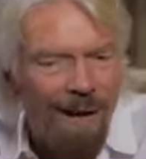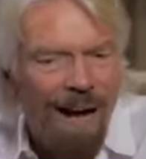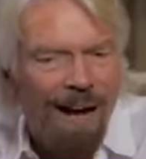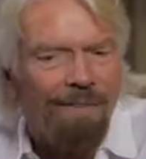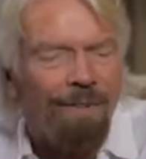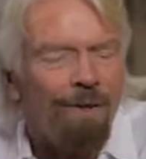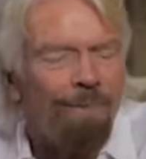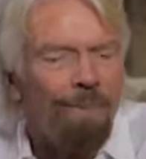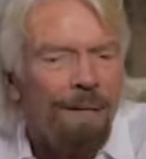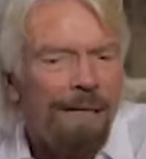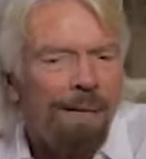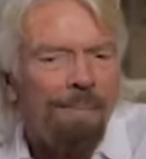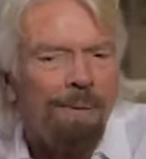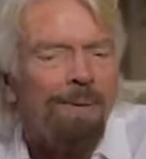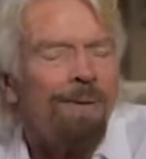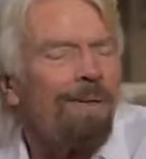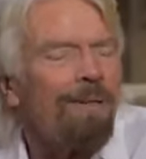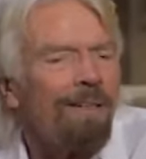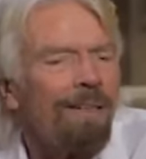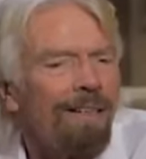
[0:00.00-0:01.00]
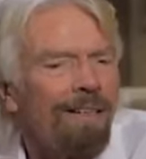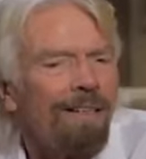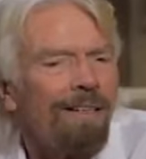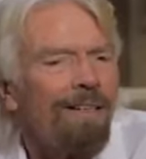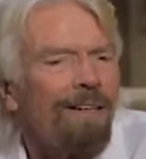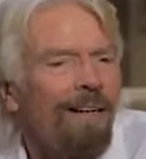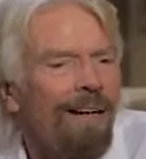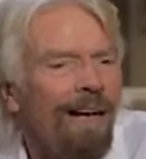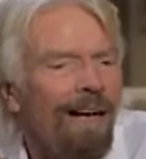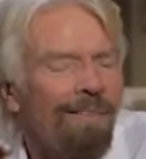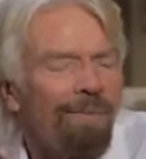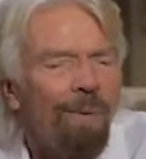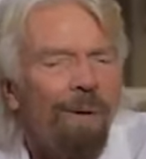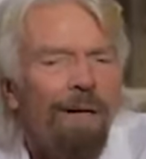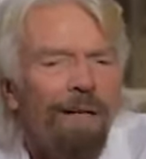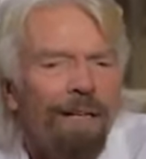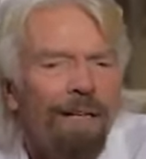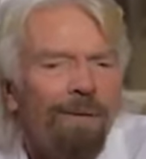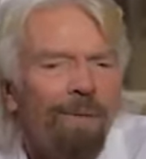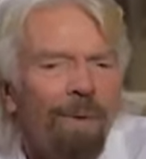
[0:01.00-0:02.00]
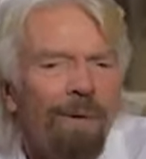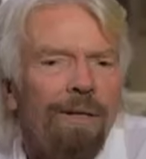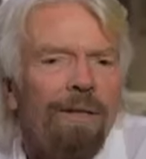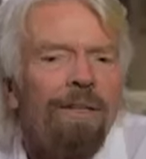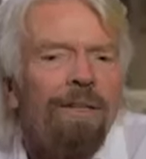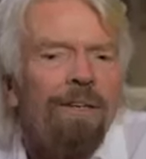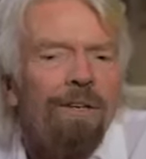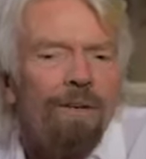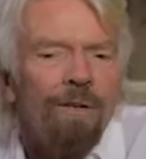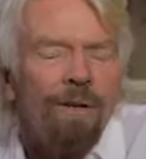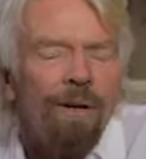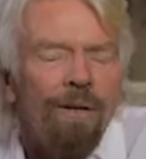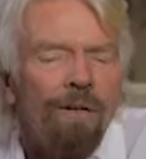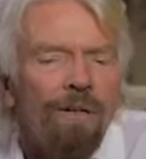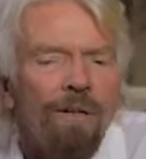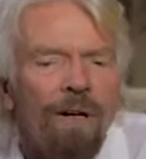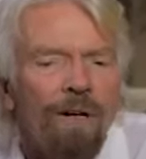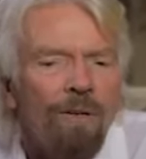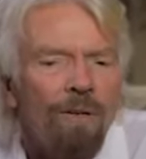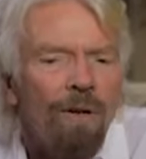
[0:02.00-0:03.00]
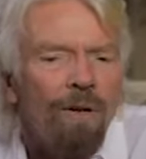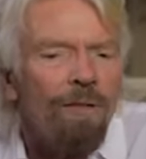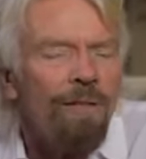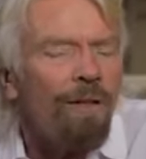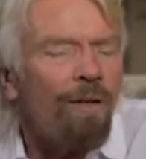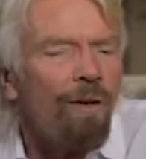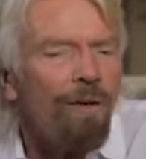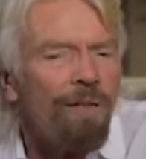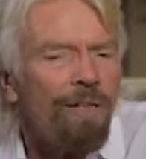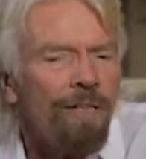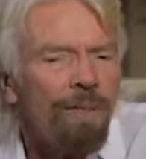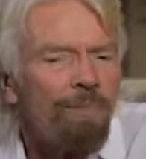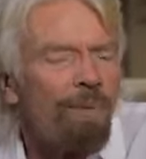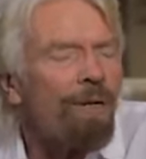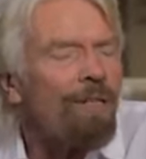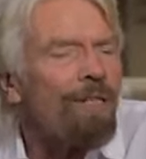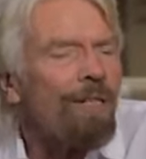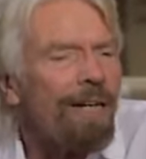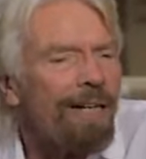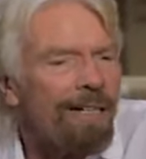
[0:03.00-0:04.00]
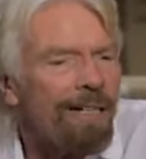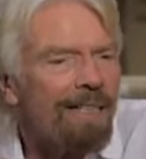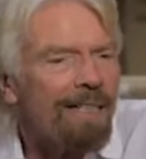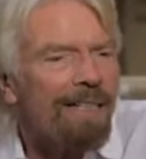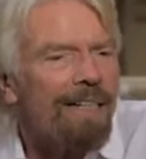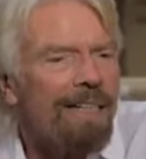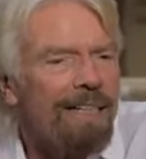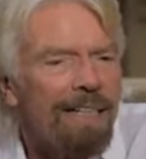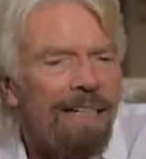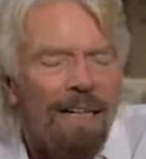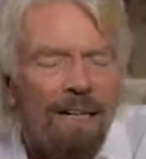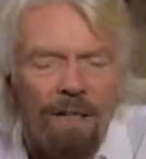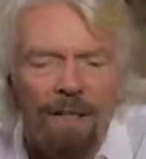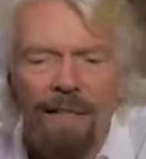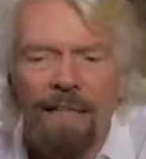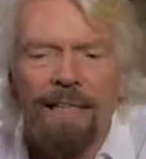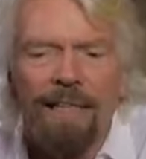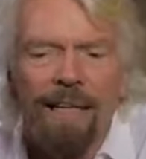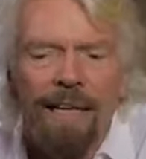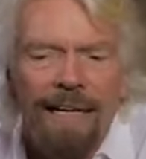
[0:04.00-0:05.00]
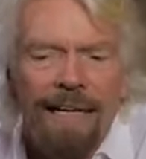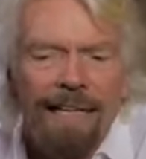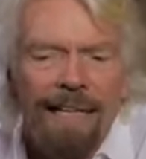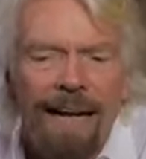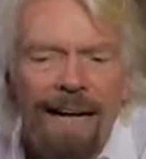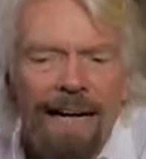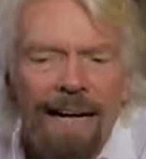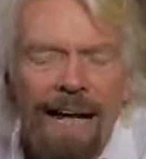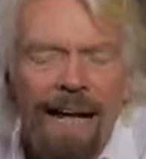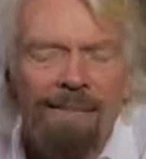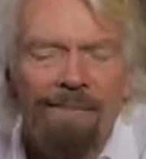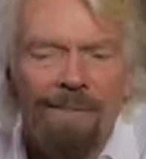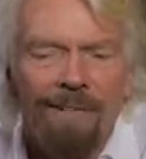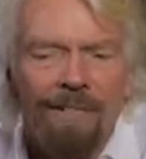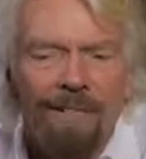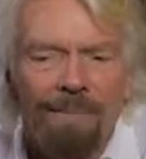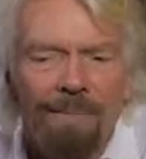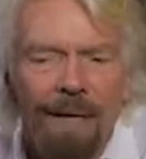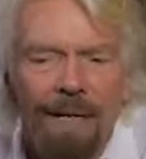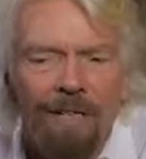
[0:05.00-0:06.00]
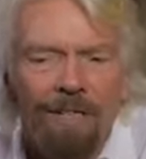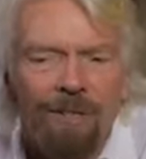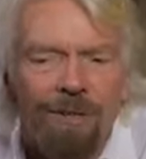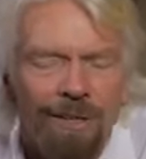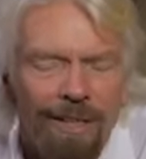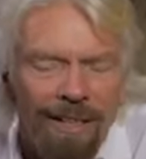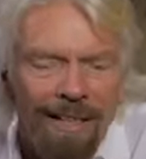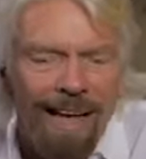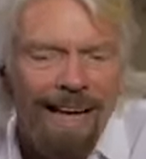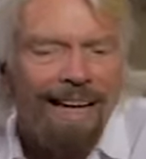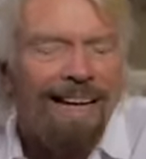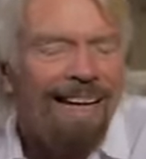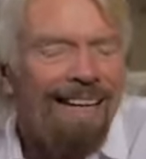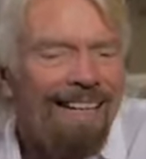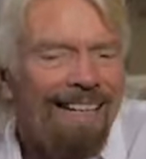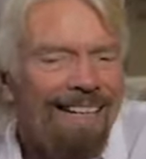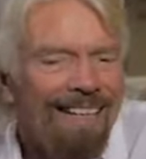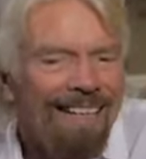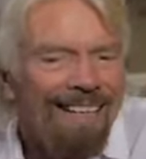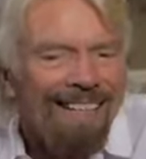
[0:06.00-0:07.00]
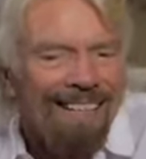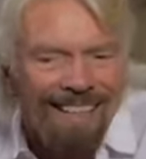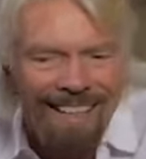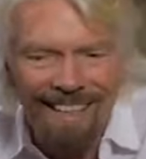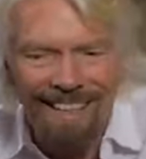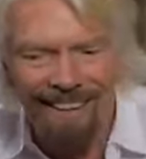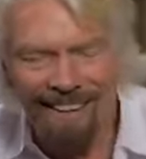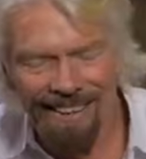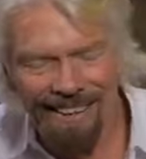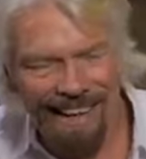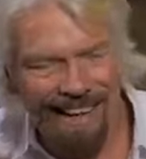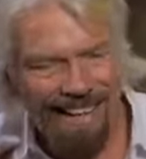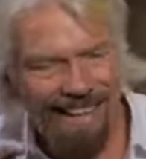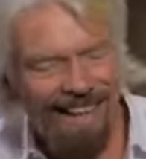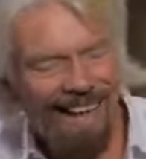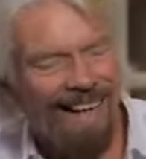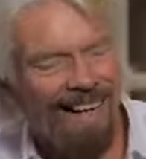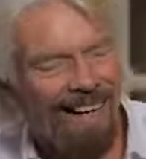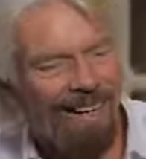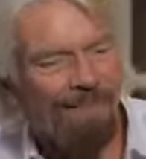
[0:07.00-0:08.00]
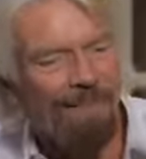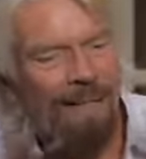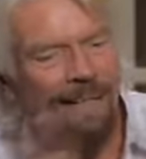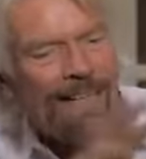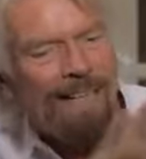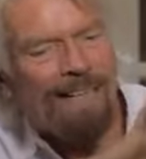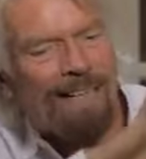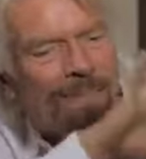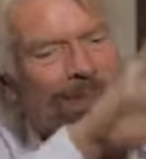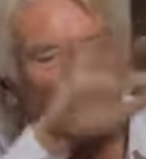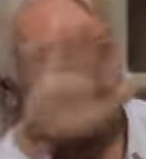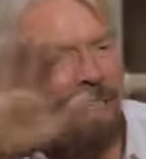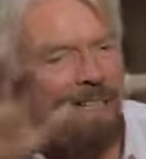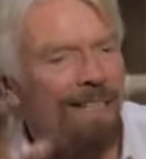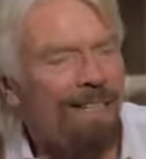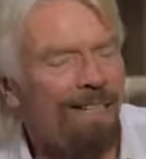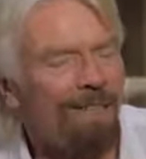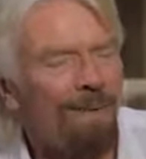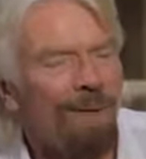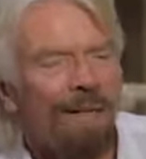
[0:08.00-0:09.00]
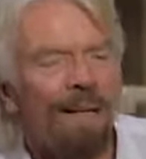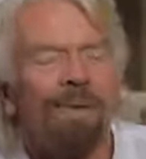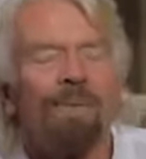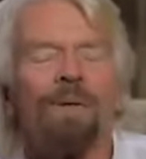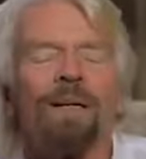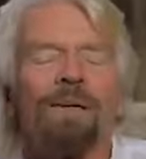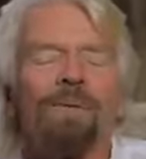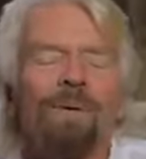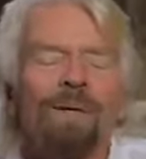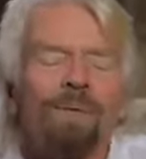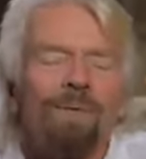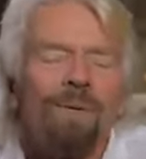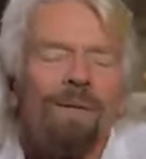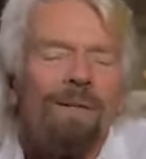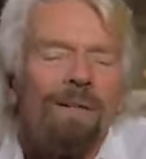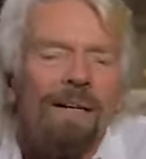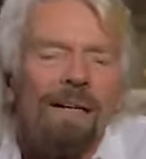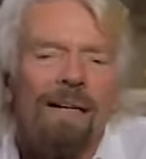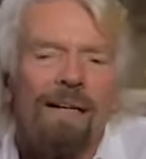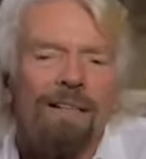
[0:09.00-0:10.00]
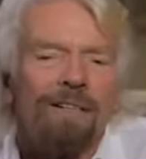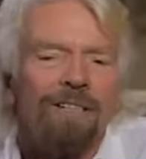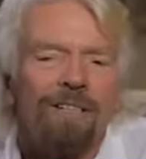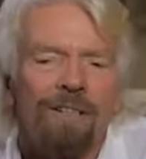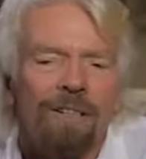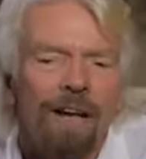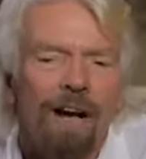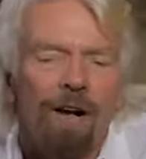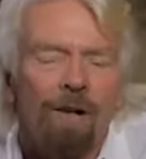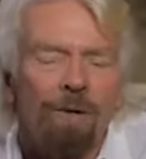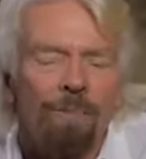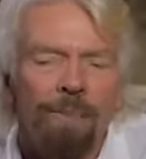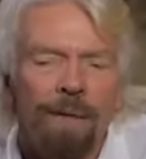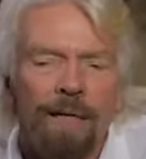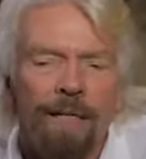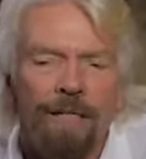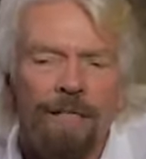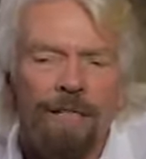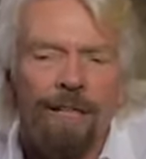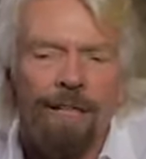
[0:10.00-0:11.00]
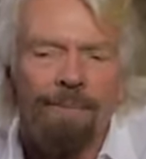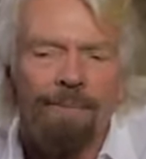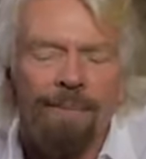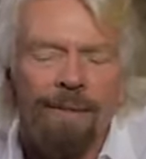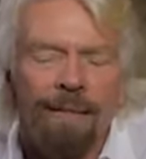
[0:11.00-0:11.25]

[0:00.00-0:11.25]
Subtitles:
have your people that you're going to have working with you on this project in that canvas, and make sure that they're completely committed to to the whole picture.